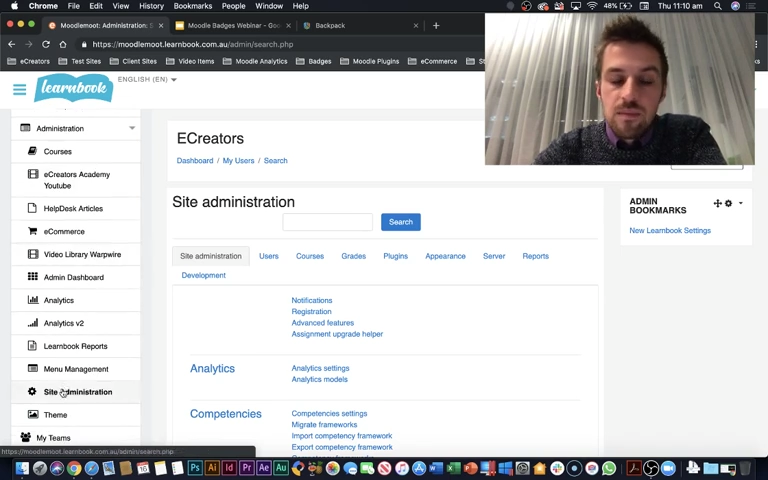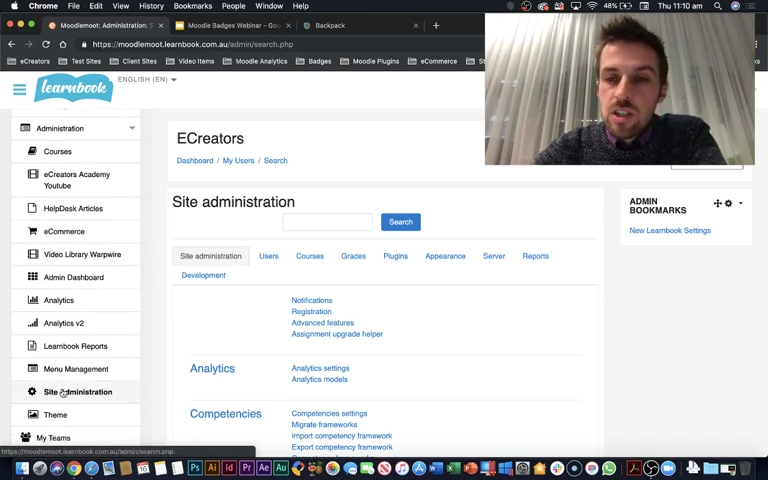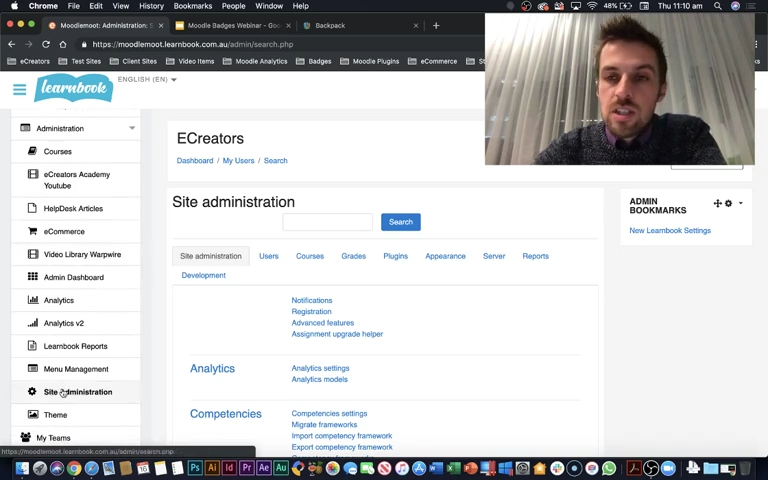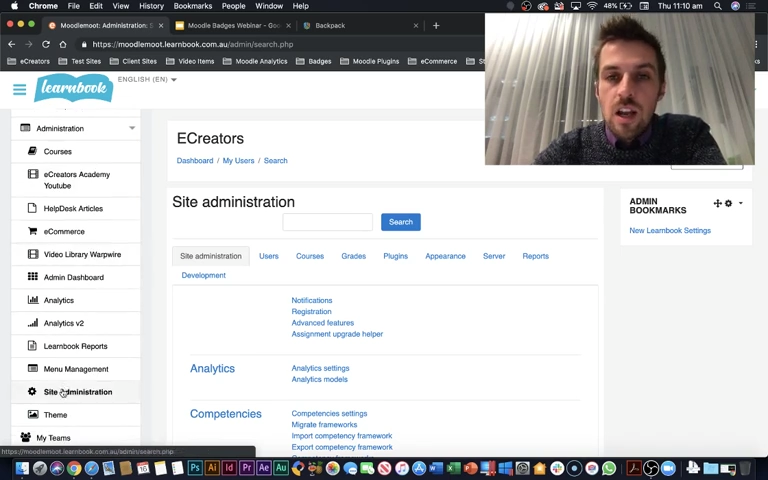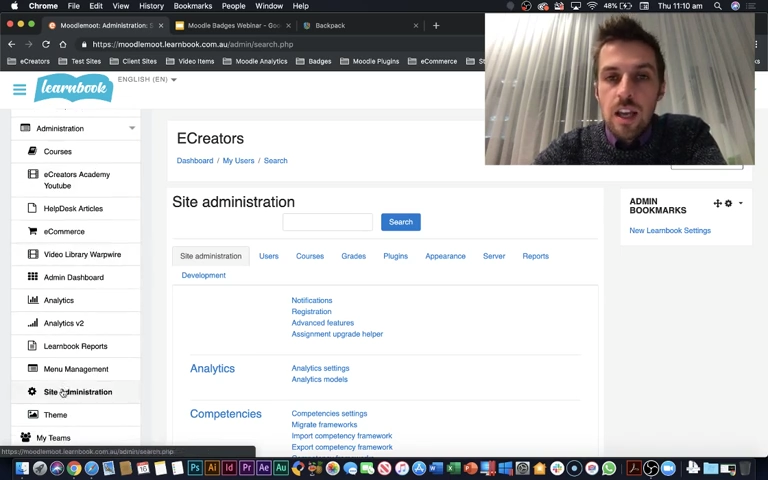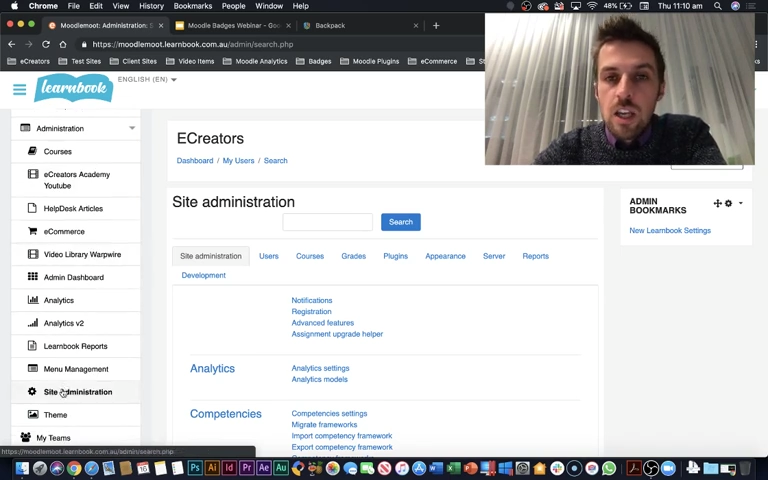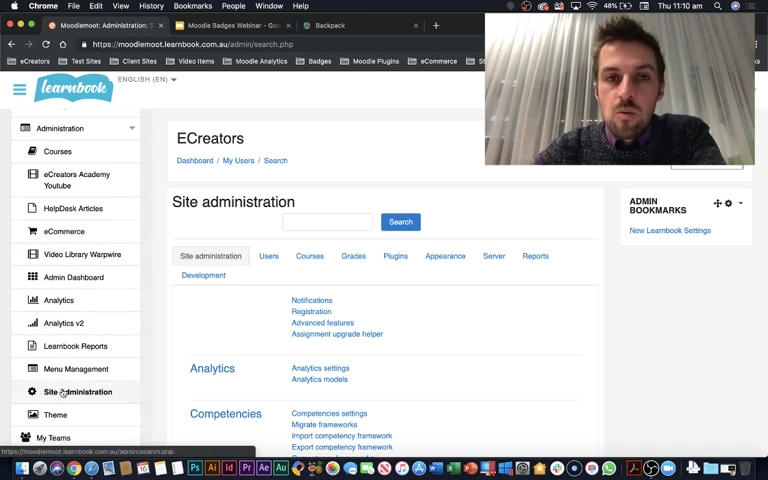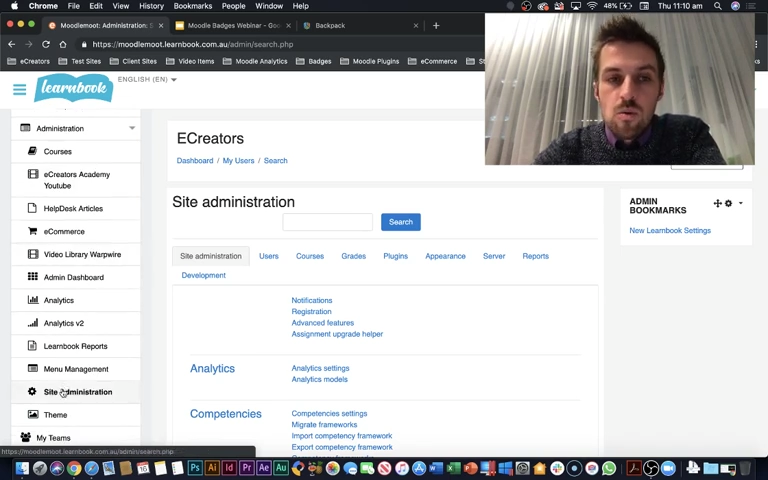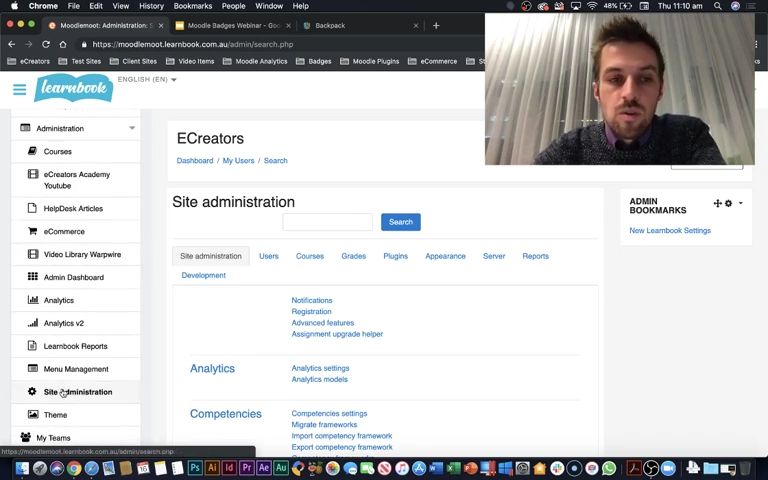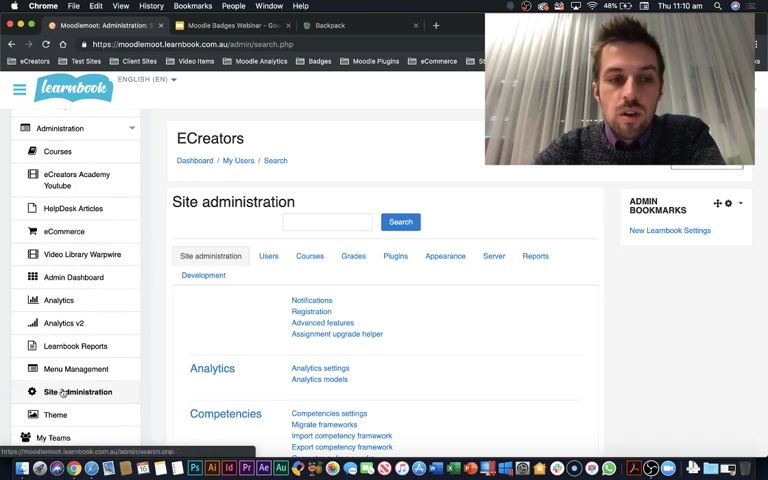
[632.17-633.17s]
just like you
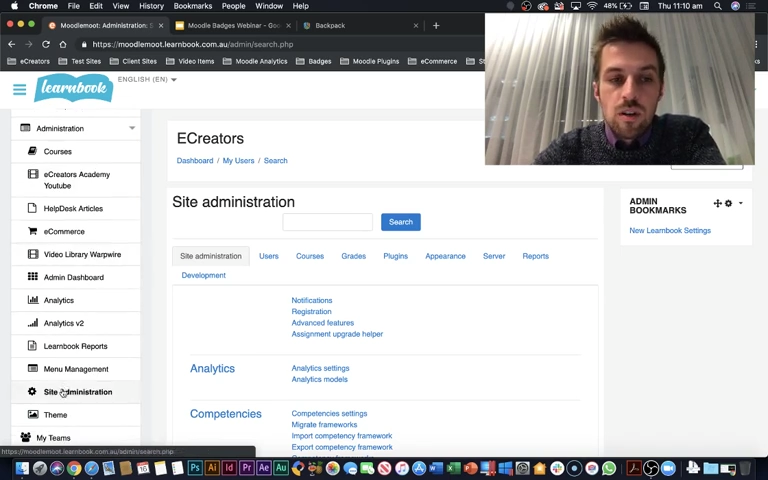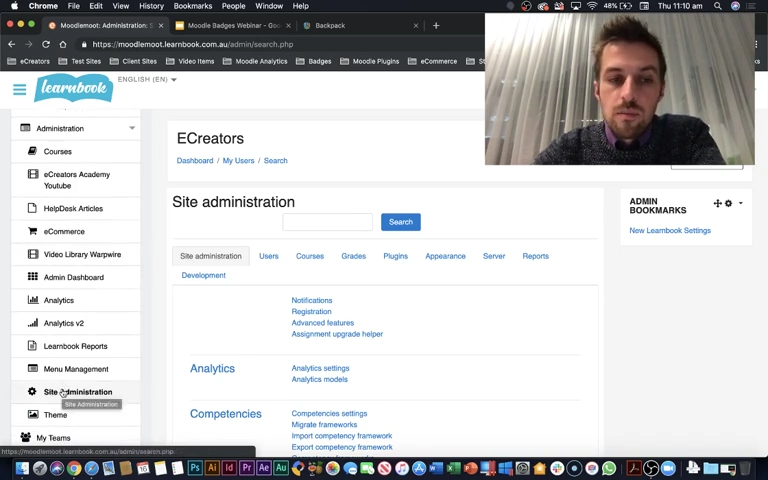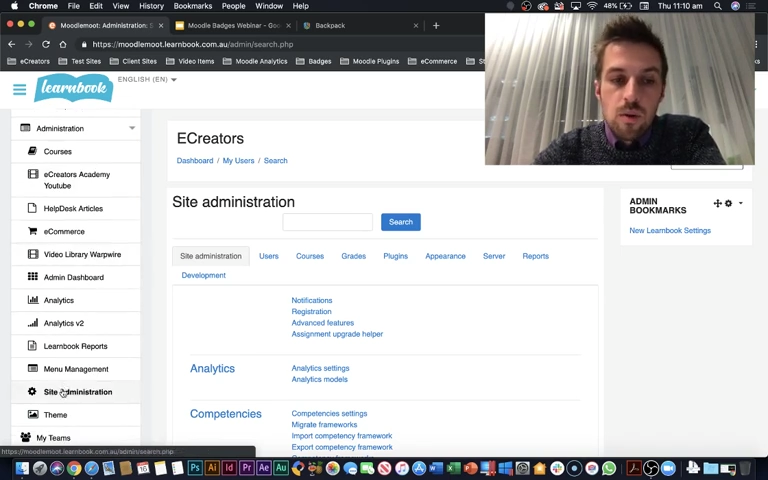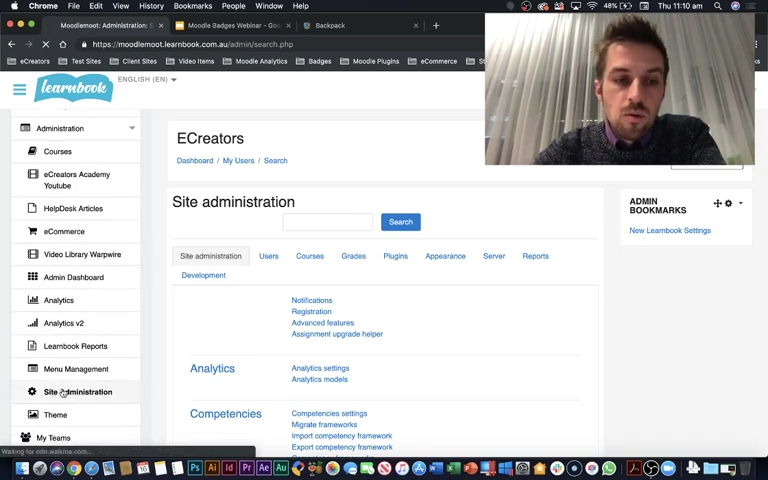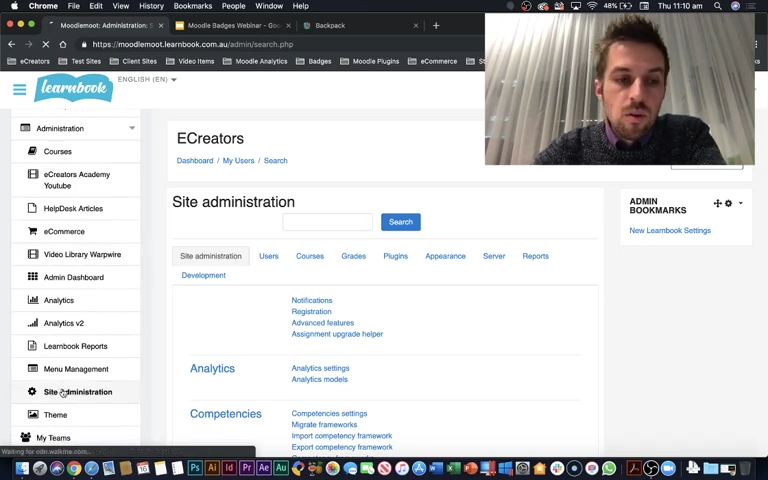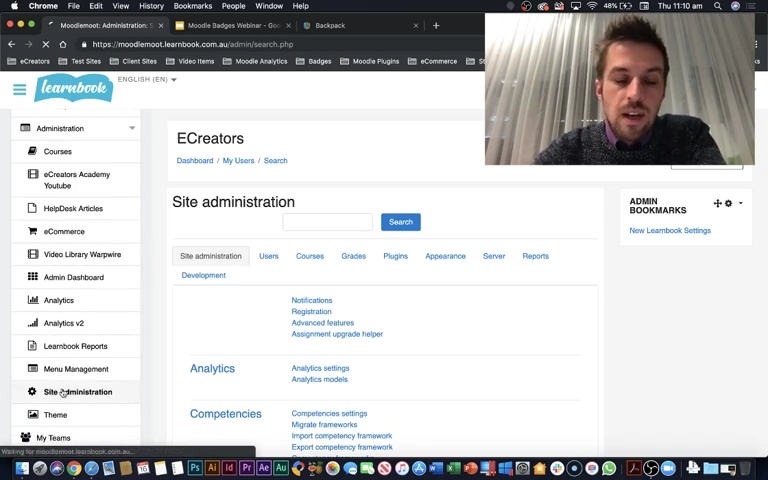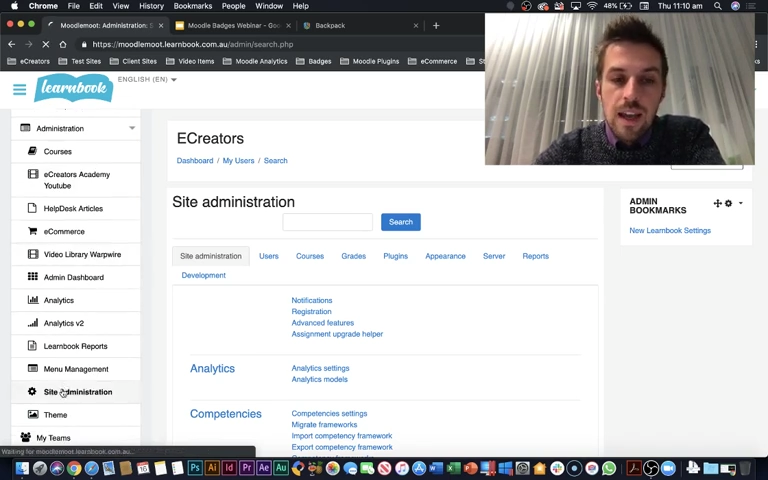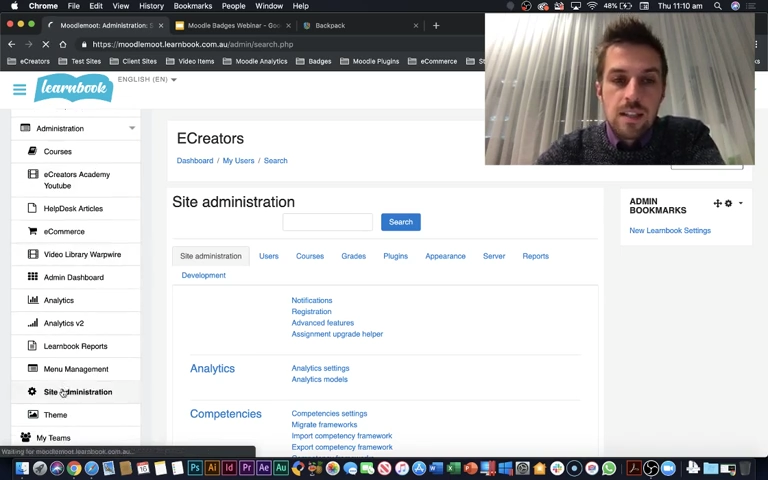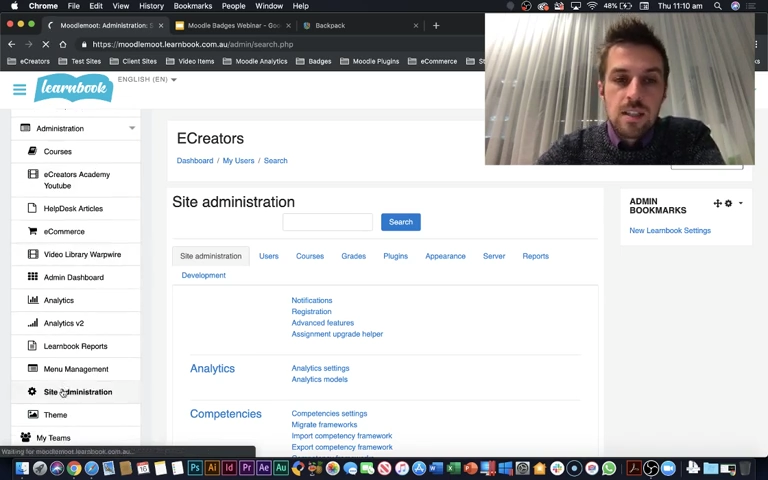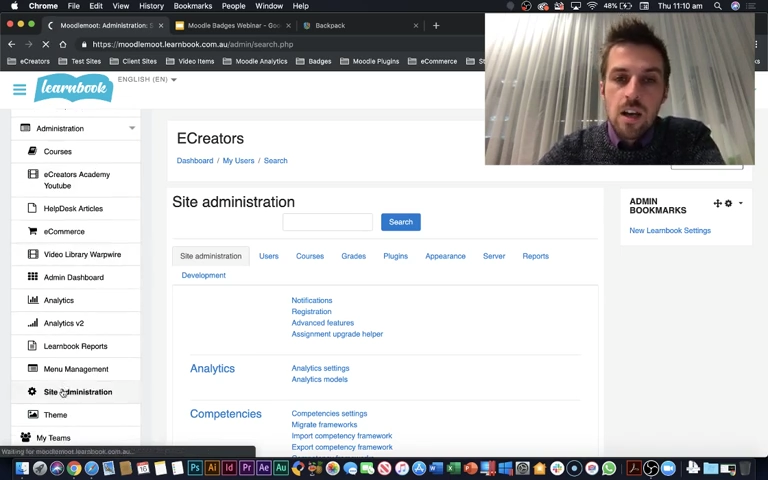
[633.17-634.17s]
would on a Moodle
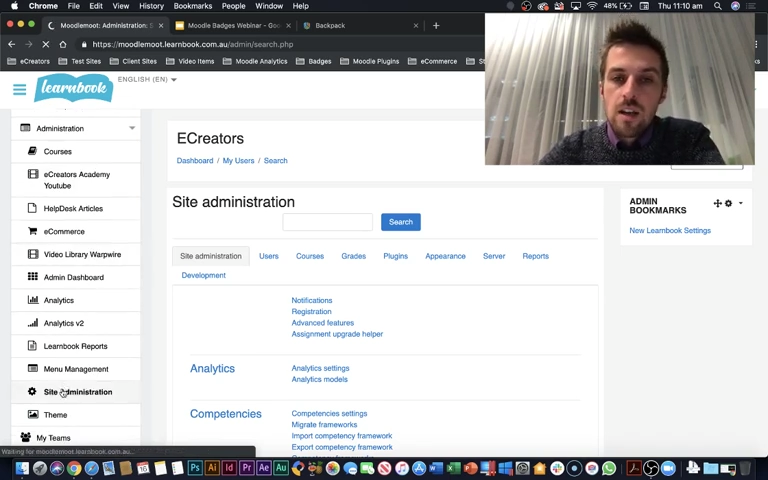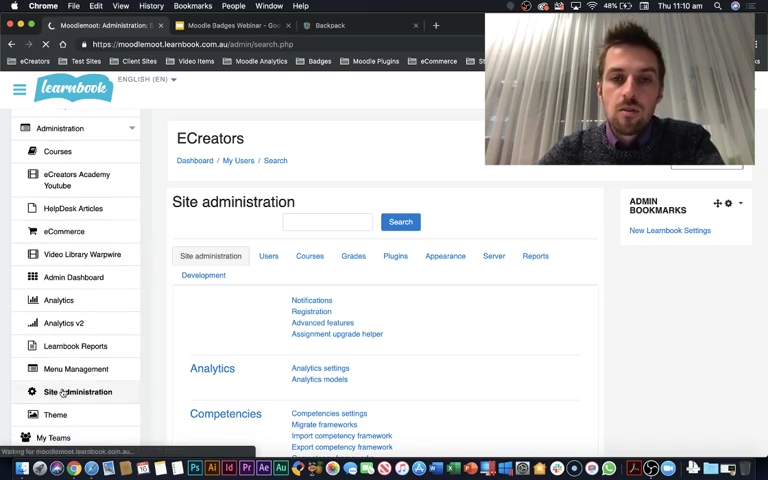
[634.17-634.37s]
Cloud site